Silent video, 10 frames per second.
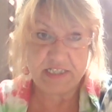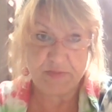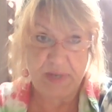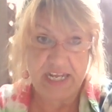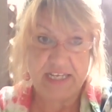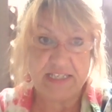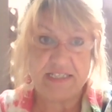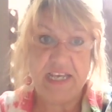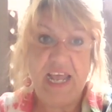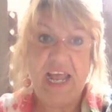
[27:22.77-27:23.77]
of
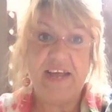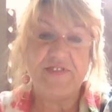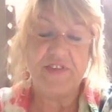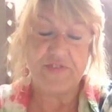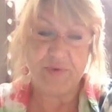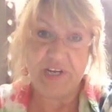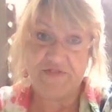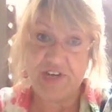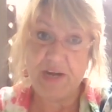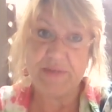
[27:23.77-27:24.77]
Spades, and the 3 of
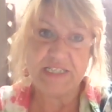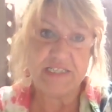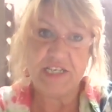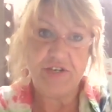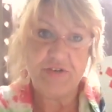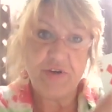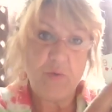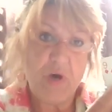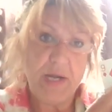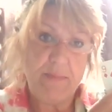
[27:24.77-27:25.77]
Diamonds. See, you
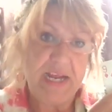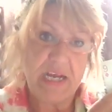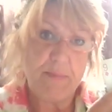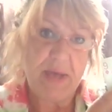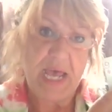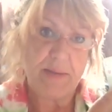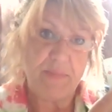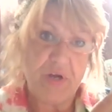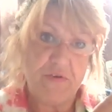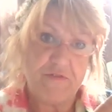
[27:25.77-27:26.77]
don't want to make a bad
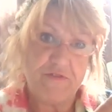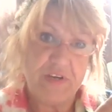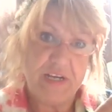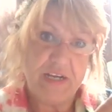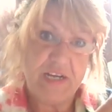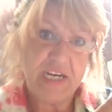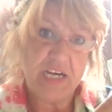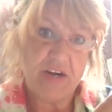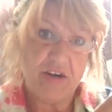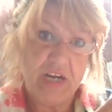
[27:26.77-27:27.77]
move
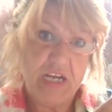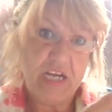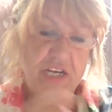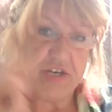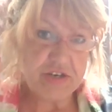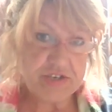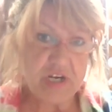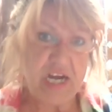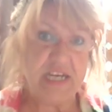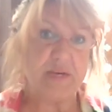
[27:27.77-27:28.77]
here. You're
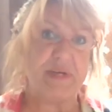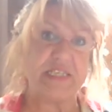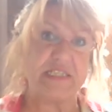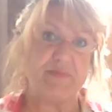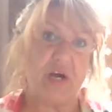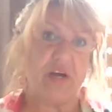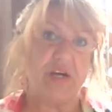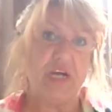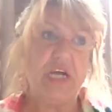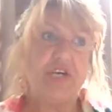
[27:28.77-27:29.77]
trying to be smart.
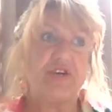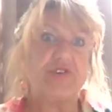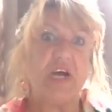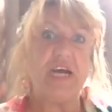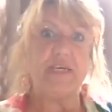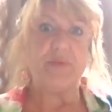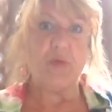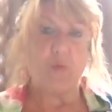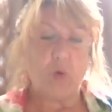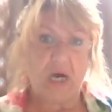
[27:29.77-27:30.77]
You're trying to be
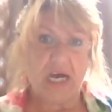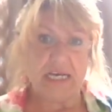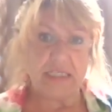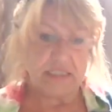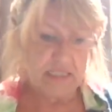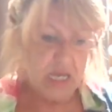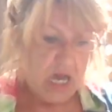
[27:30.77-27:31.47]
wise.